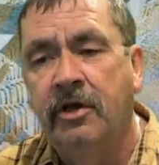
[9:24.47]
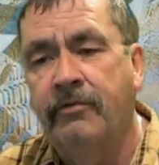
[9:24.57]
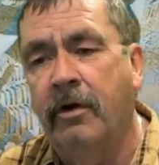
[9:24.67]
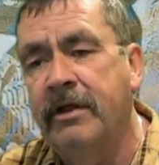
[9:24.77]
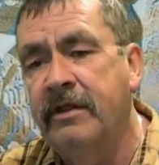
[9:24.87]

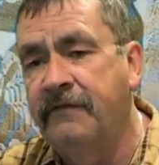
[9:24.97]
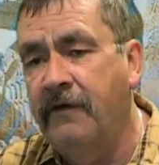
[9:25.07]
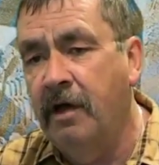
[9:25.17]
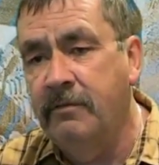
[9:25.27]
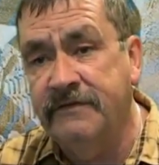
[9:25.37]
probably in the
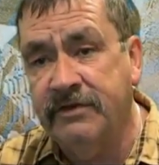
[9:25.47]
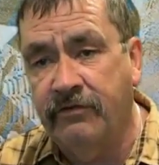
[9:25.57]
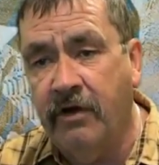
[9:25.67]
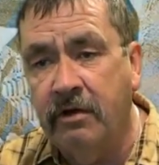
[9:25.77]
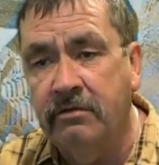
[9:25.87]
form of
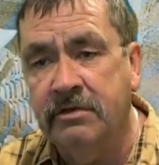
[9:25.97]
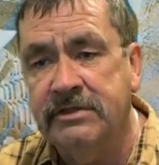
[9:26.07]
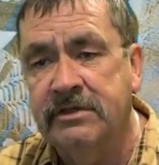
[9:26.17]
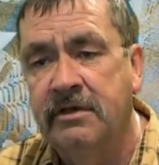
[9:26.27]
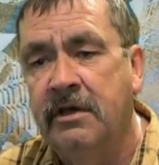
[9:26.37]
scrolls,